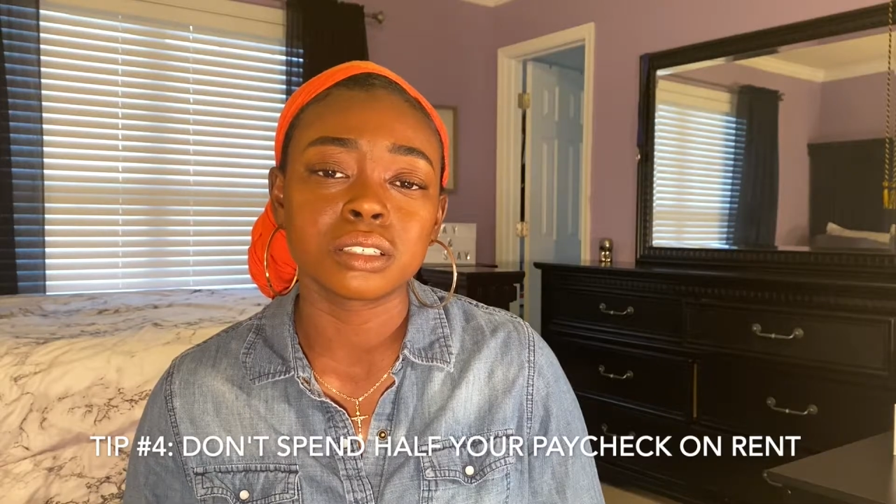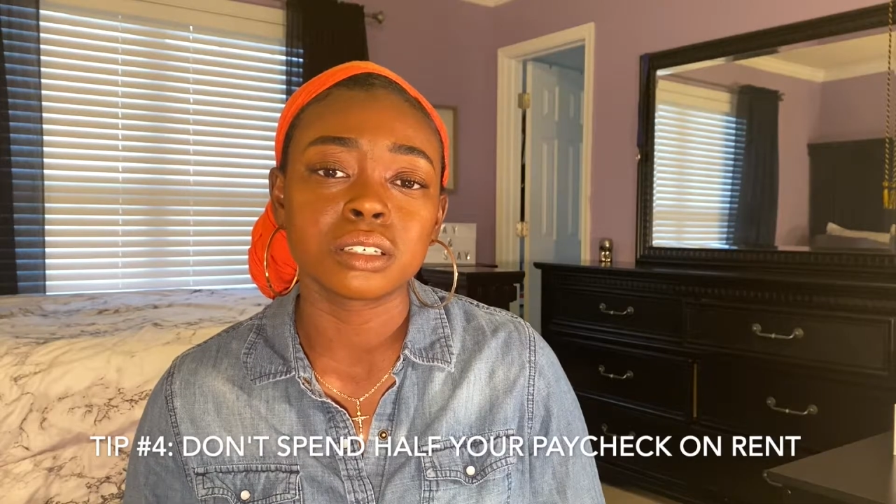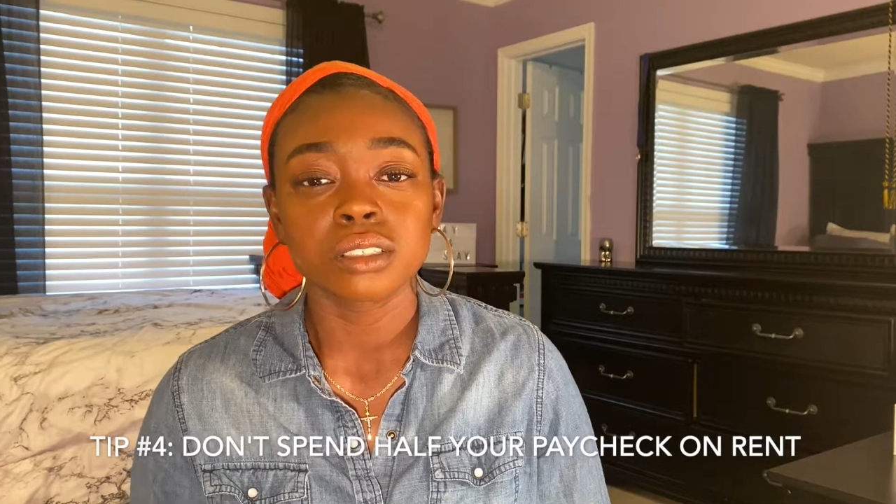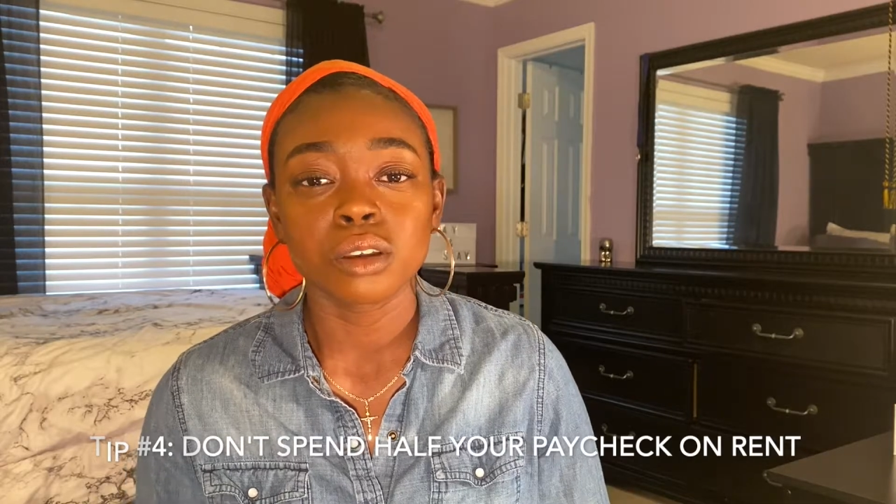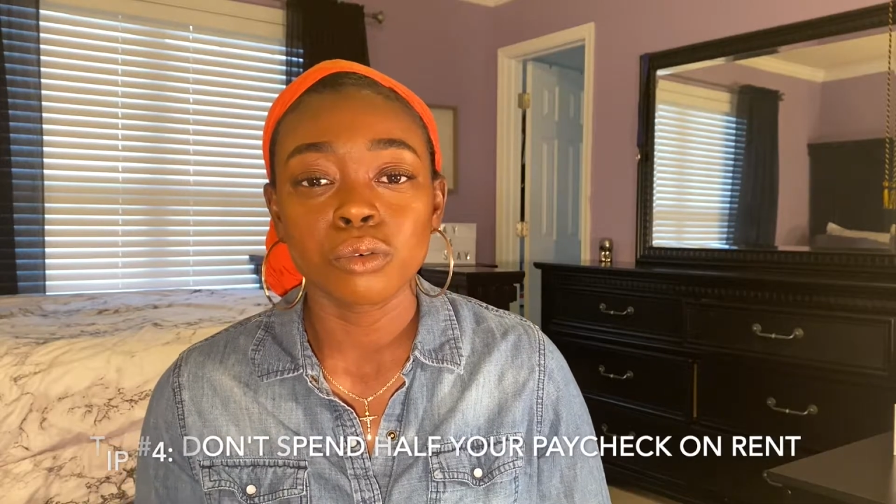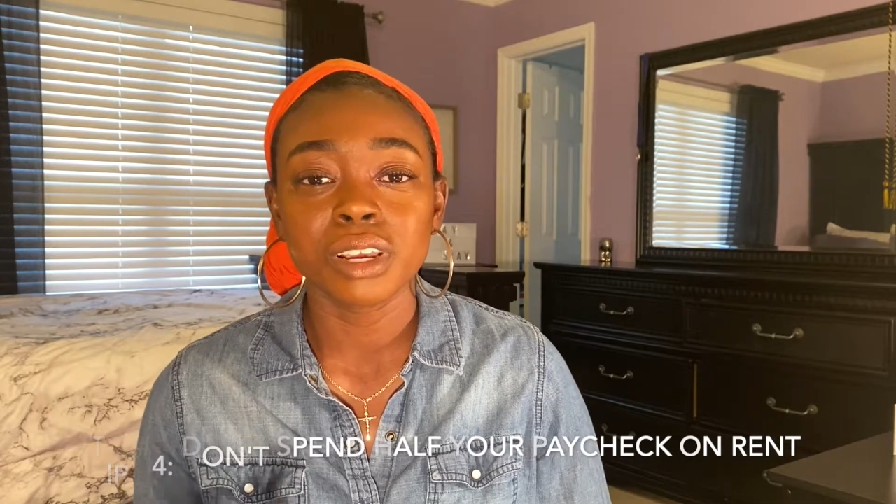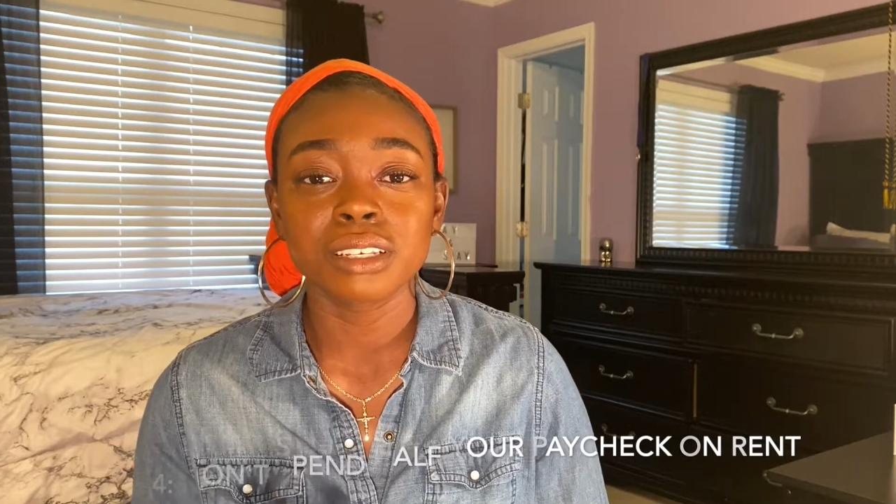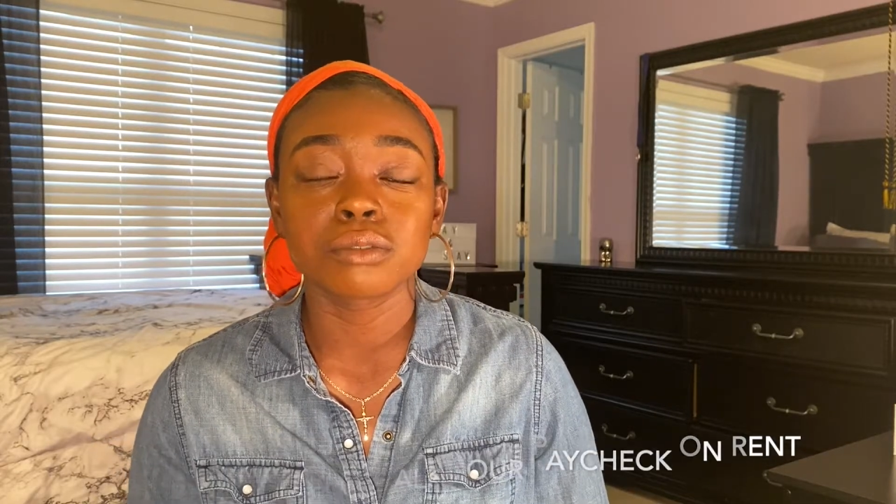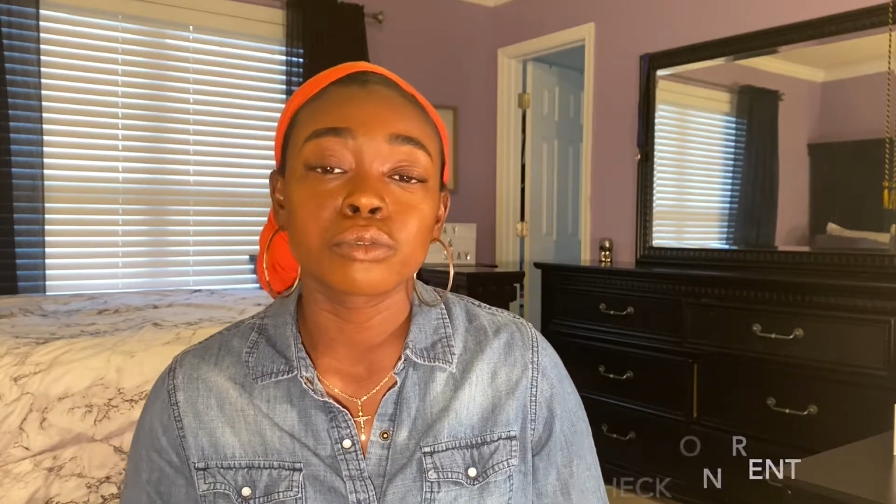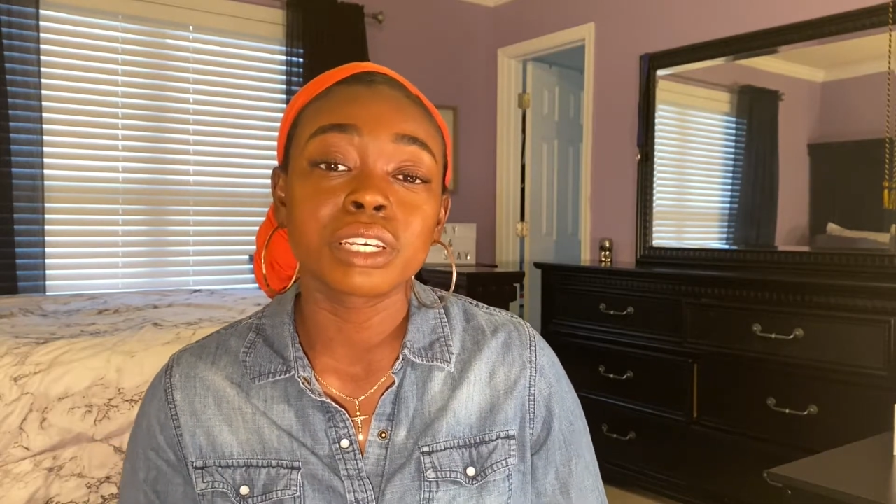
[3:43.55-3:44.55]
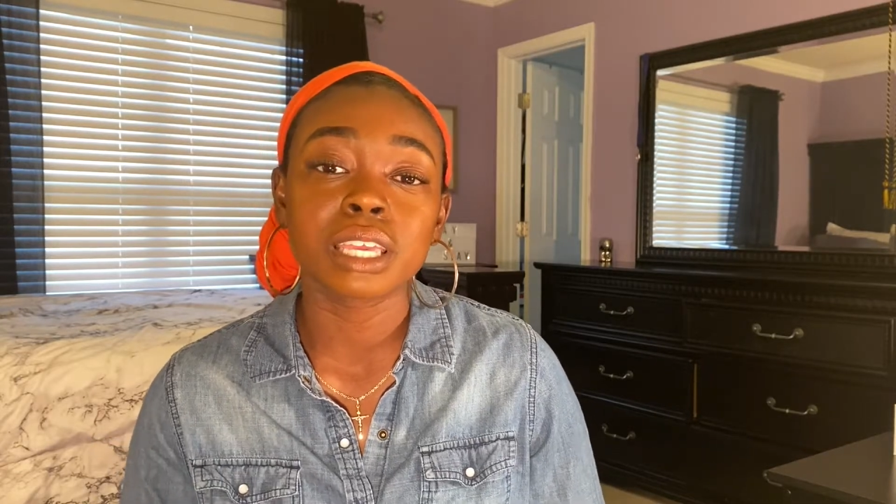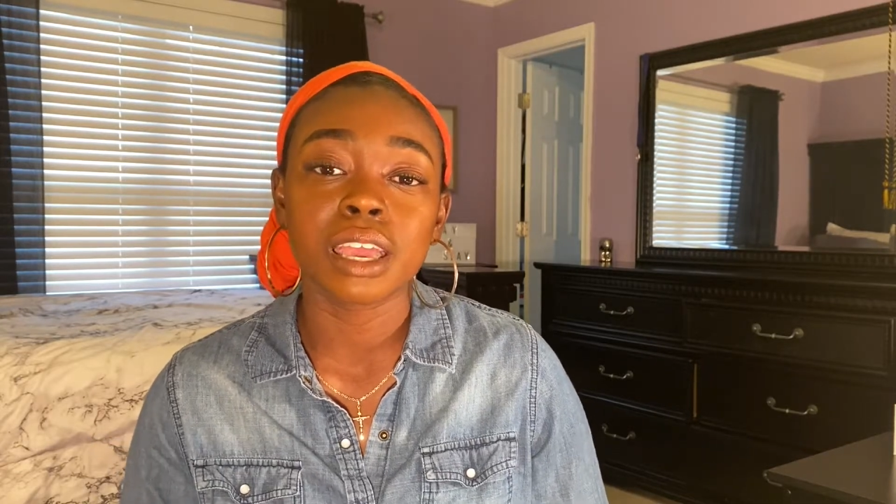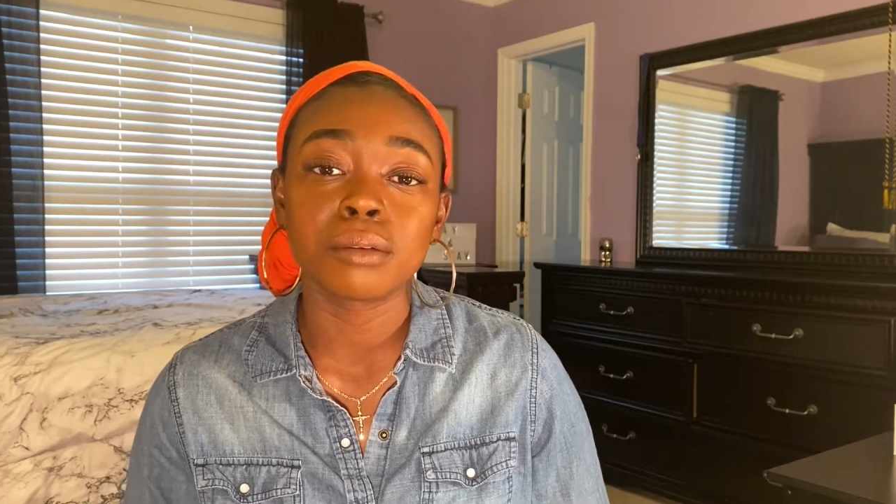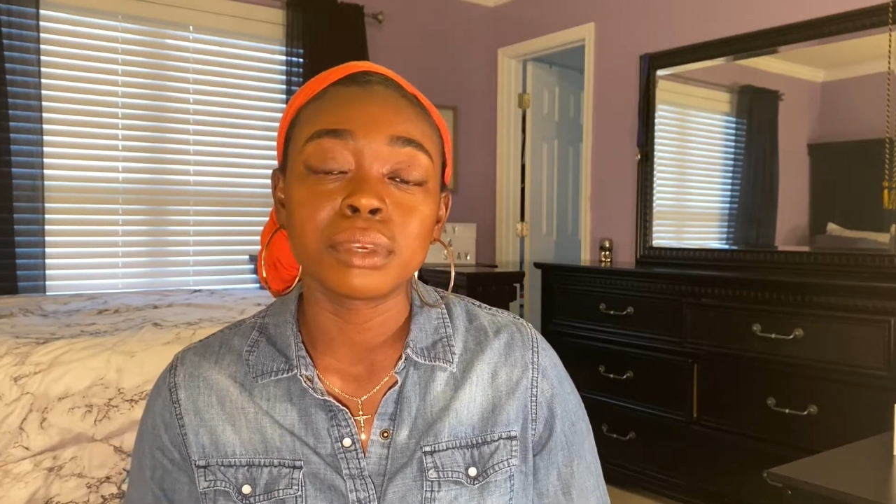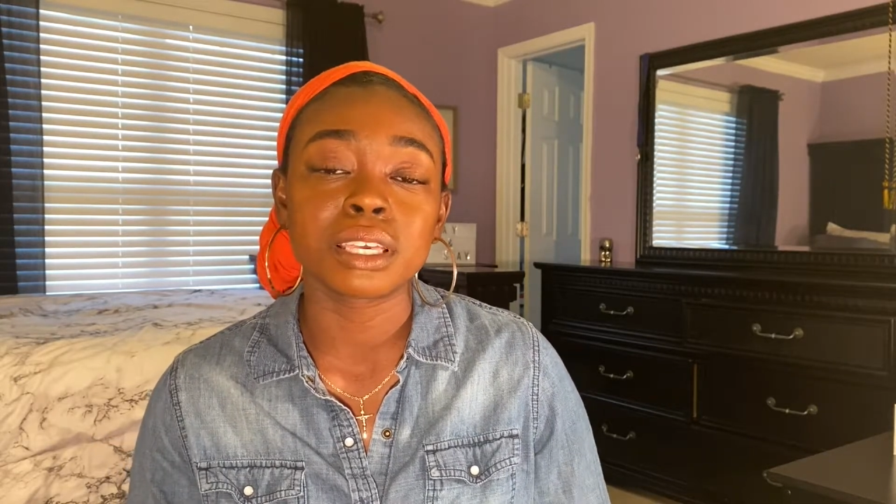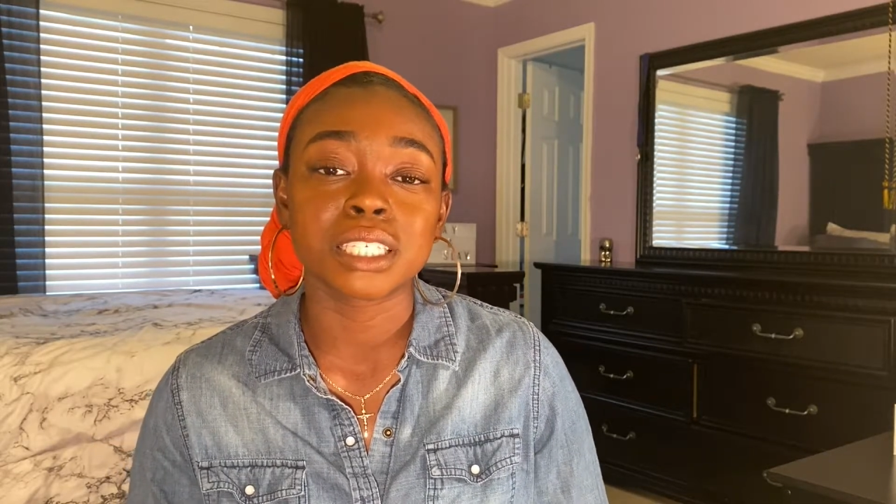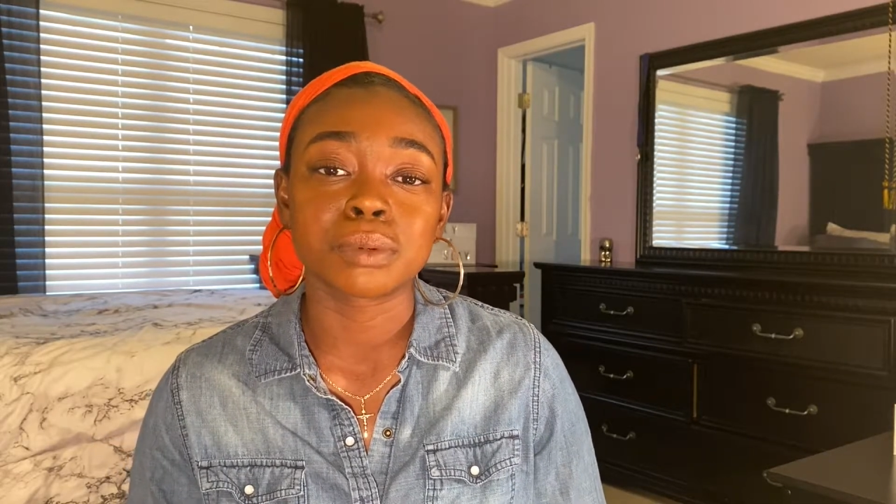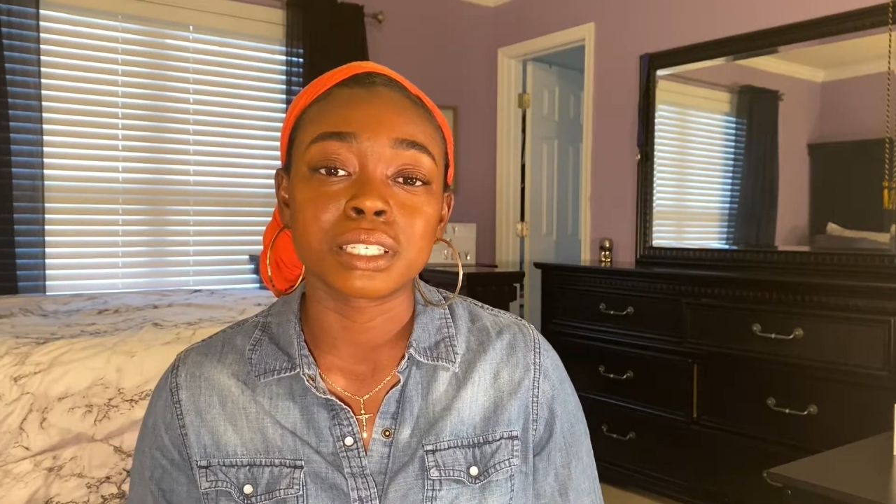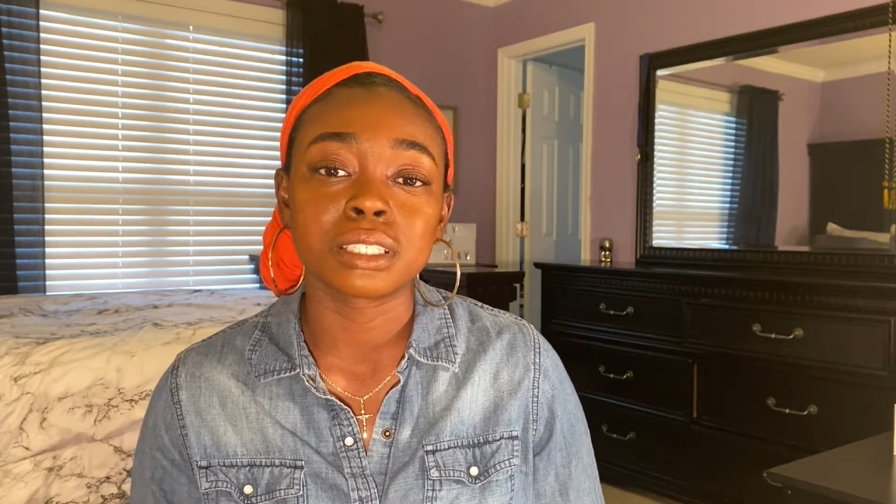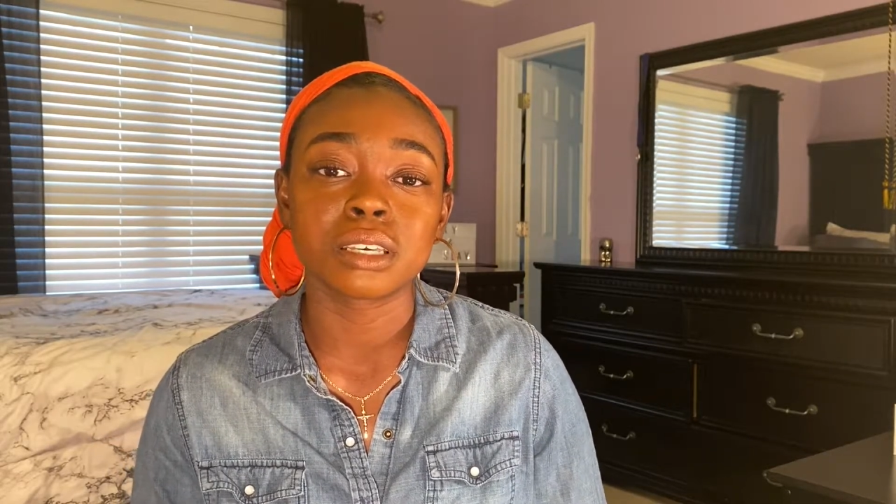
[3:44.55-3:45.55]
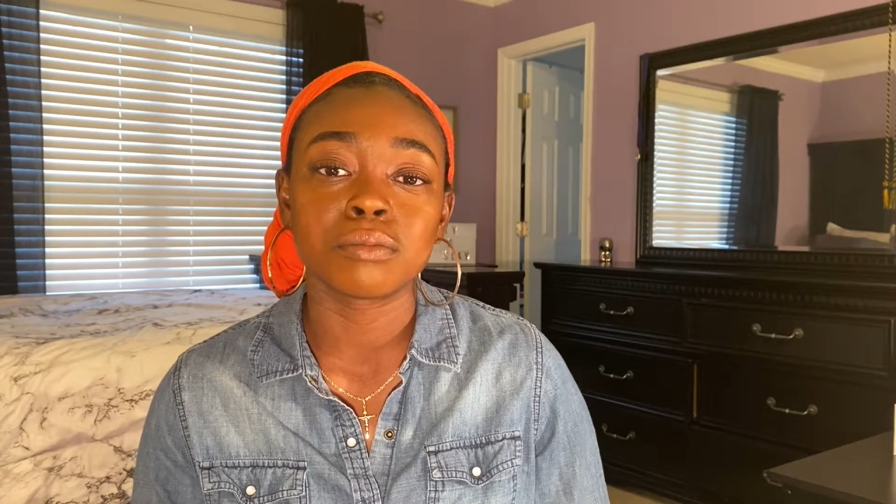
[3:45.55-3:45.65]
So rent can be expensive,